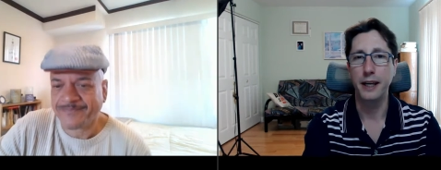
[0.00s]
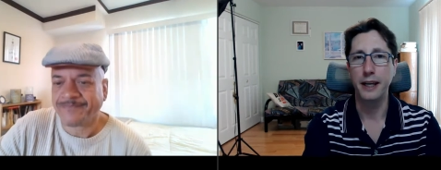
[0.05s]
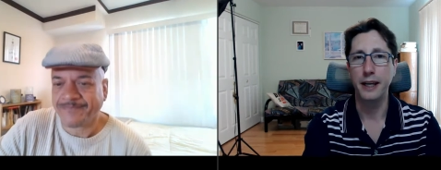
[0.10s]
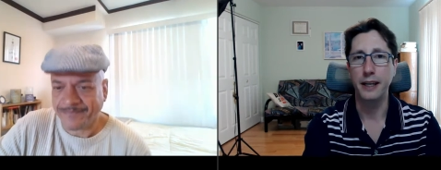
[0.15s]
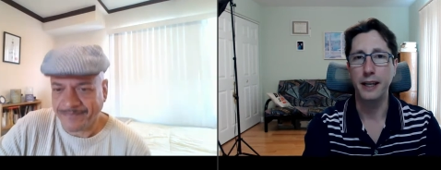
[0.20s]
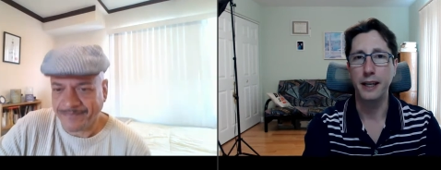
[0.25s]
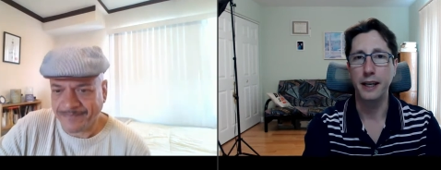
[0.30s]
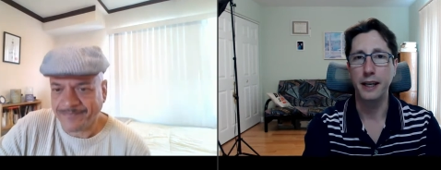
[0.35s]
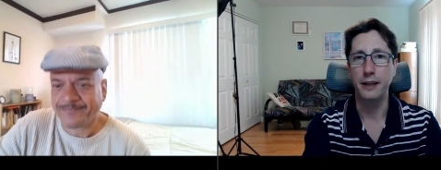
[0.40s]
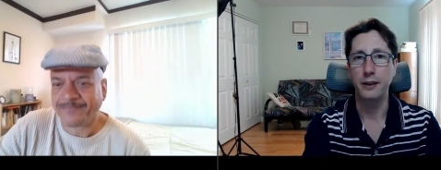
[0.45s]

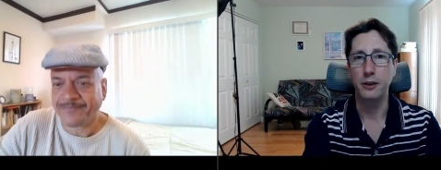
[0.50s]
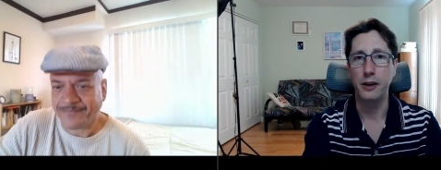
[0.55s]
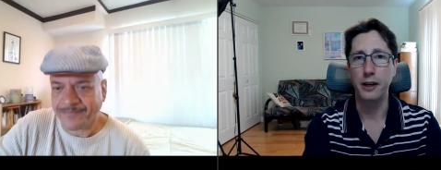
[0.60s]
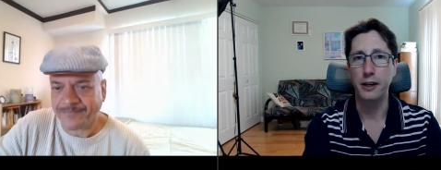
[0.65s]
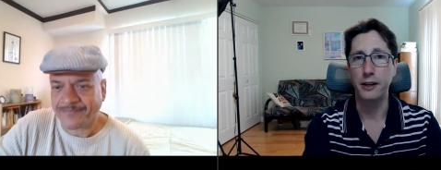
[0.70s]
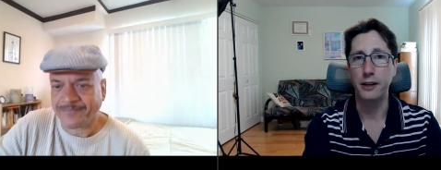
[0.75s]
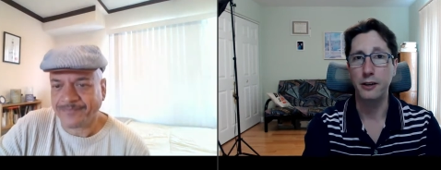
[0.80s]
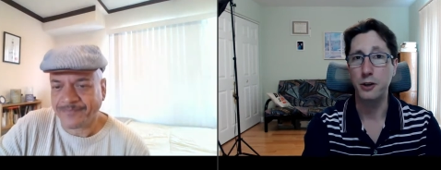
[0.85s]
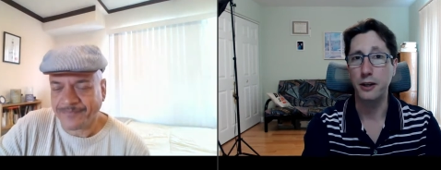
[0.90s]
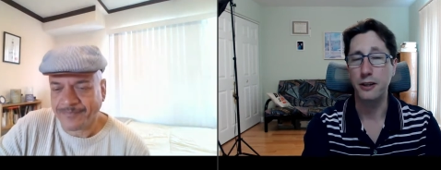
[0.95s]
Speaker 1: and then
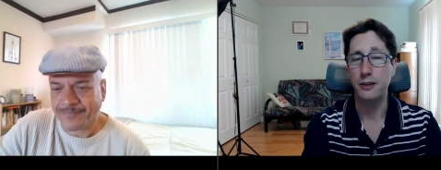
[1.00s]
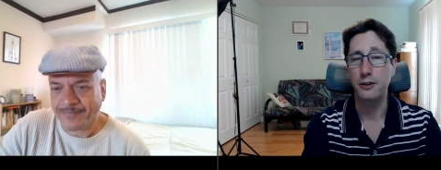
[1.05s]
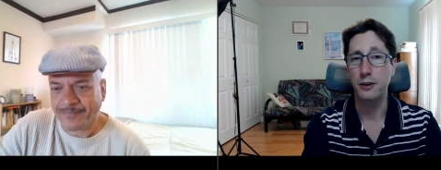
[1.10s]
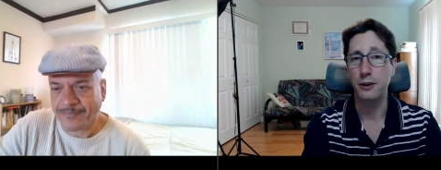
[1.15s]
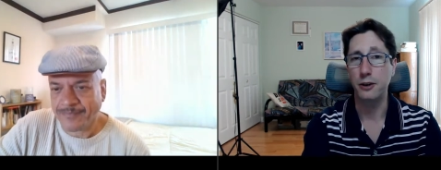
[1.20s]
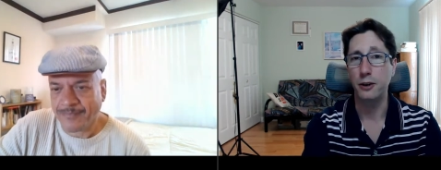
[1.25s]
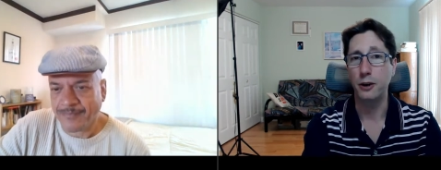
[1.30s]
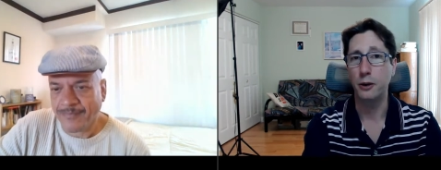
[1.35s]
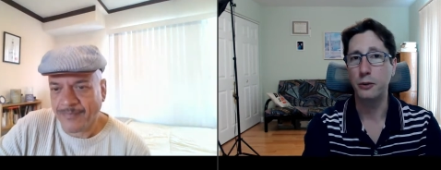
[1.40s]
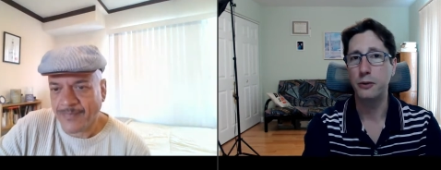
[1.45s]
you had a
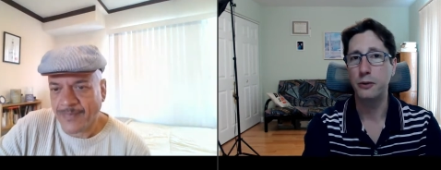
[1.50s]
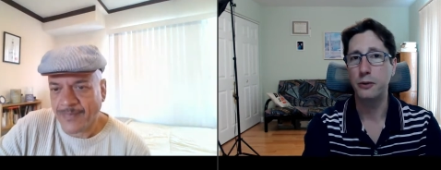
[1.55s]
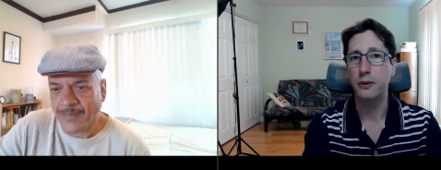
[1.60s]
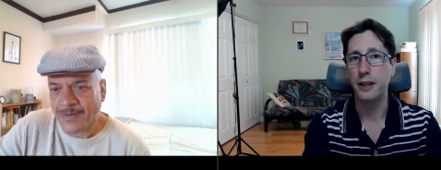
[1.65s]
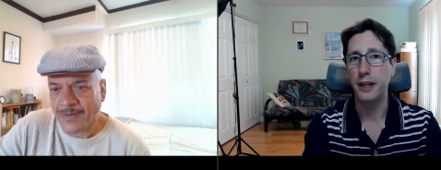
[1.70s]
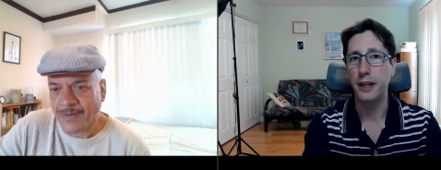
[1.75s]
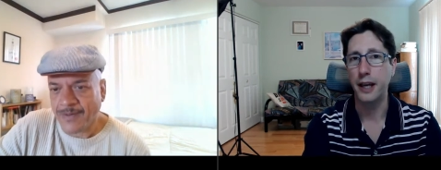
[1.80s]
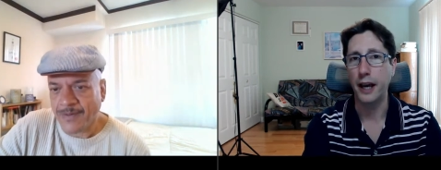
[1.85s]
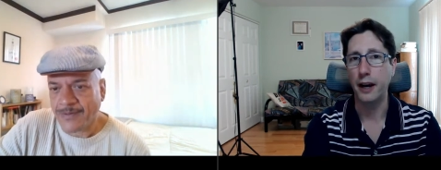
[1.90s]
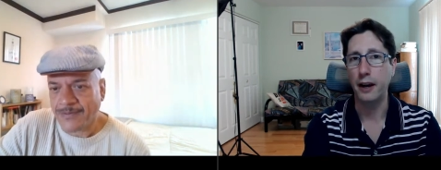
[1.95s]
chance to go
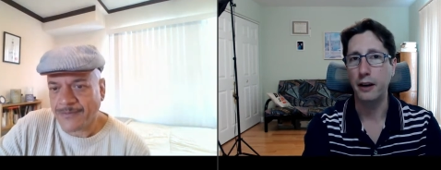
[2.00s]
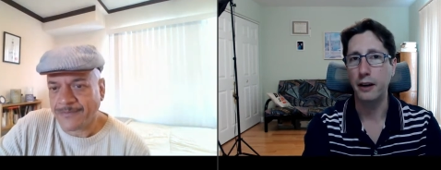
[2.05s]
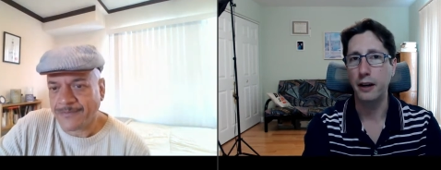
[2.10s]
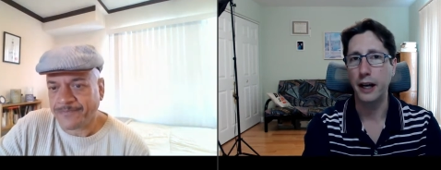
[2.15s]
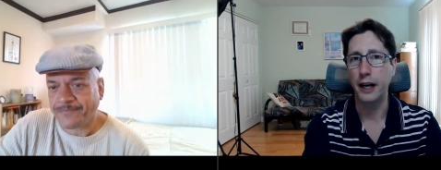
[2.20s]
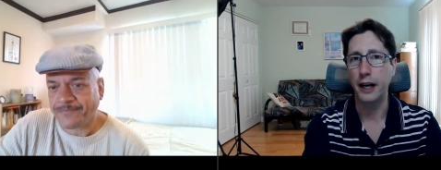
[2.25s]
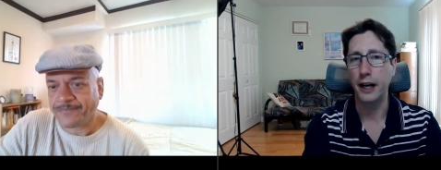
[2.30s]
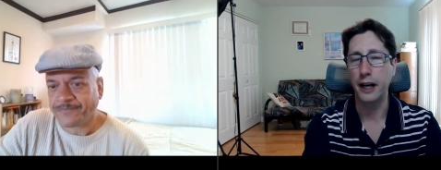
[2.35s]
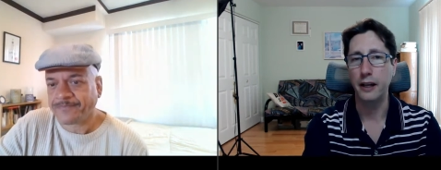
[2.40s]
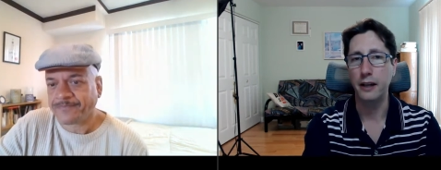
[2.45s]

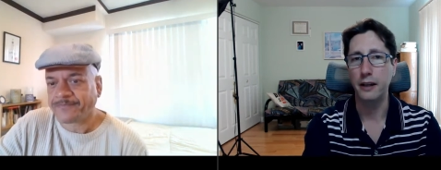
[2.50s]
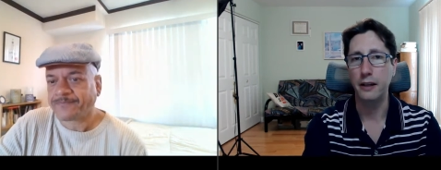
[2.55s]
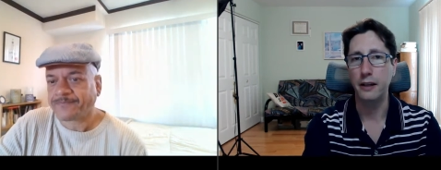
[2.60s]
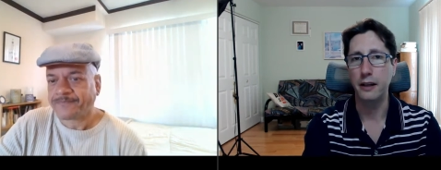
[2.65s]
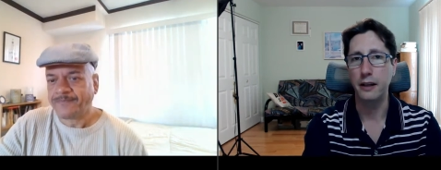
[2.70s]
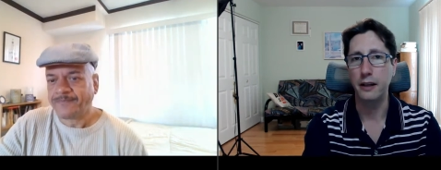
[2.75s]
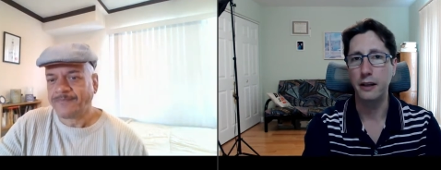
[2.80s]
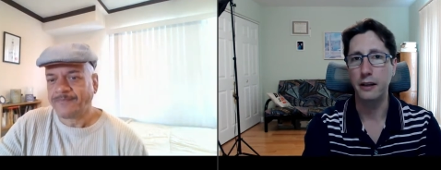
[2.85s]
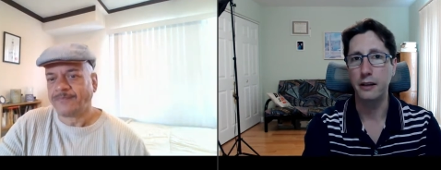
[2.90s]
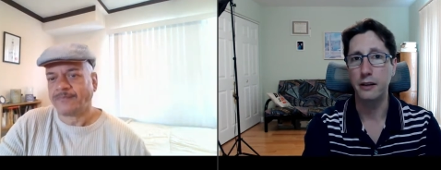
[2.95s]
there,
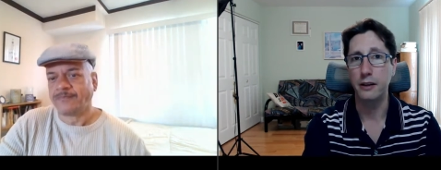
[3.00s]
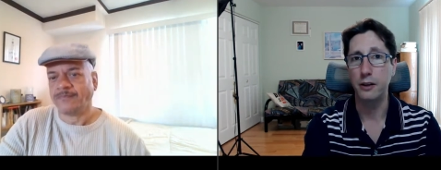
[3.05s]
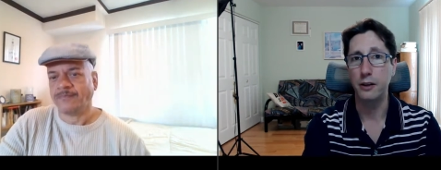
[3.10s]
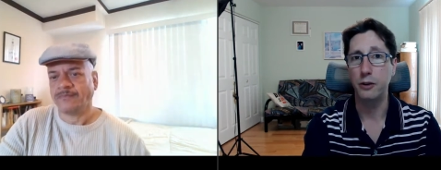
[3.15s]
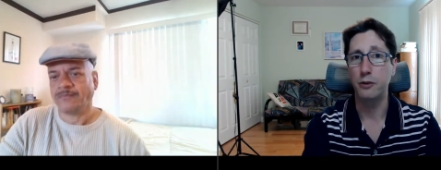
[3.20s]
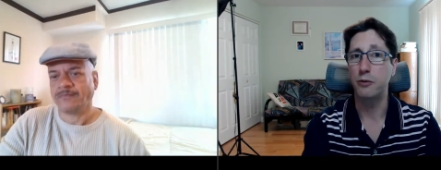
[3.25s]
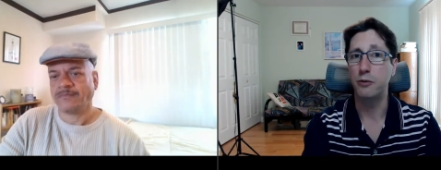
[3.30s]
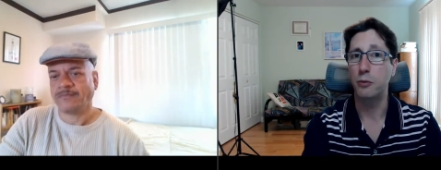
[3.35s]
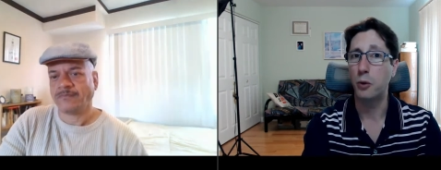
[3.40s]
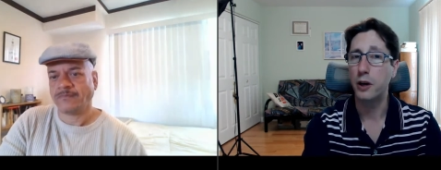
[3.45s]
and
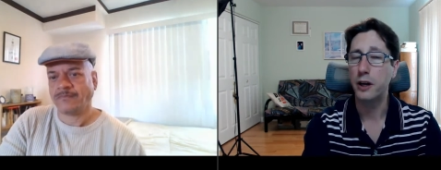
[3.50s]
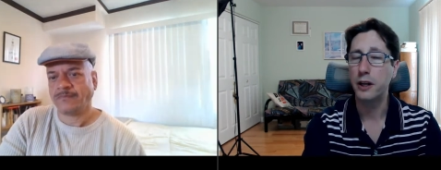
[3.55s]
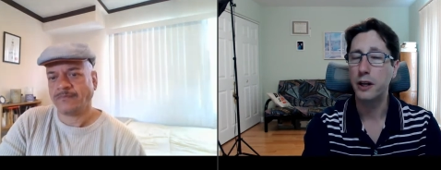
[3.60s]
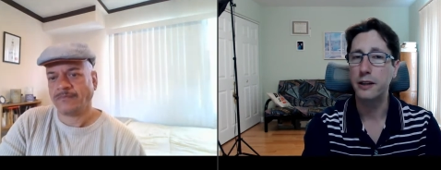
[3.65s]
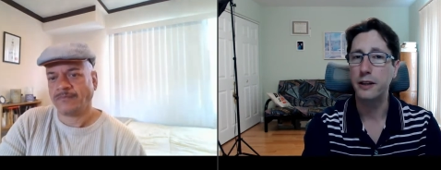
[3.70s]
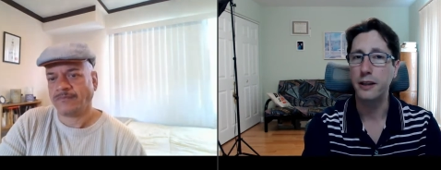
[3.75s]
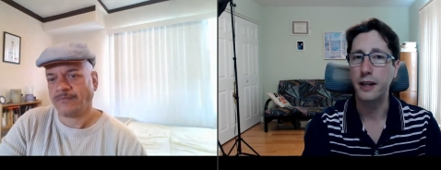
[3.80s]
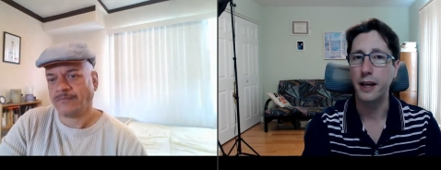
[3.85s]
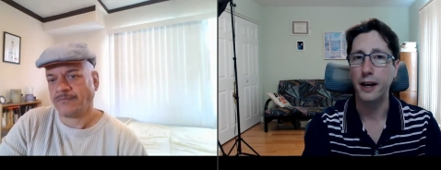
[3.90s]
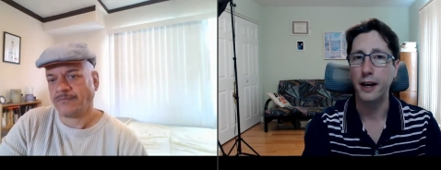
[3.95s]
you've
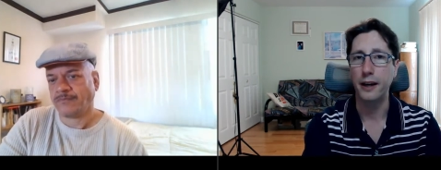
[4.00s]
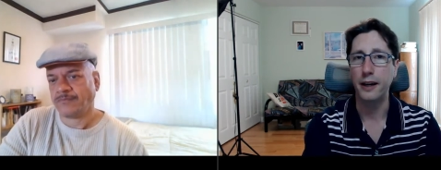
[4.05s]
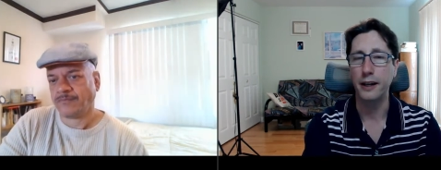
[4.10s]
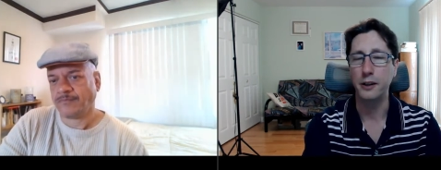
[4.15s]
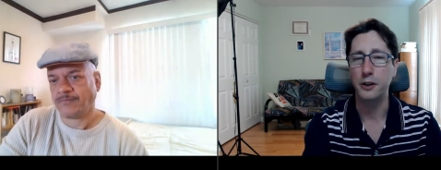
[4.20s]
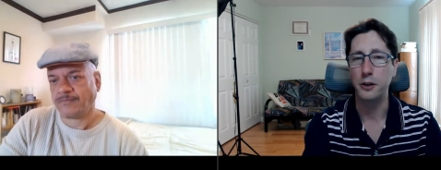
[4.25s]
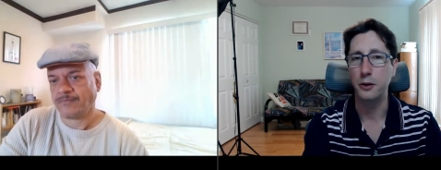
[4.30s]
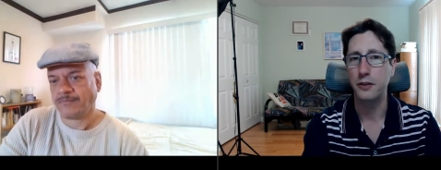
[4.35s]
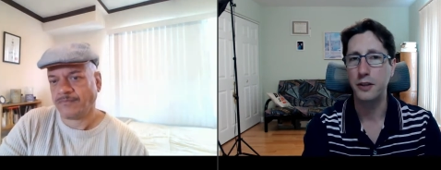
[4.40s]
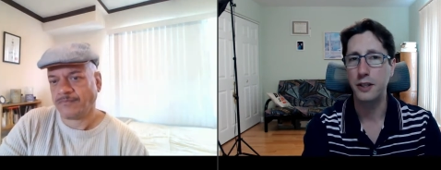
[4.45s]
worked there
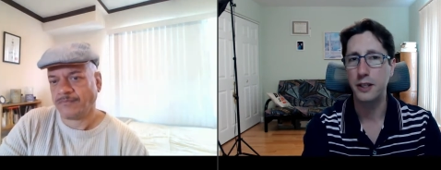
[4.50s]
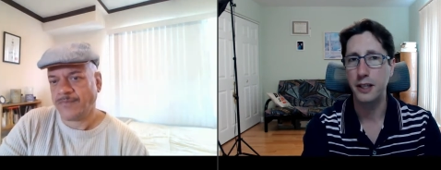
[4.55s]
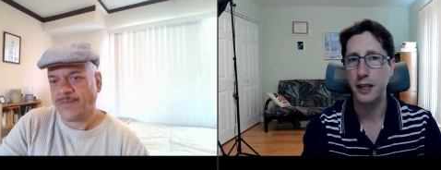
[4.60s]
and you've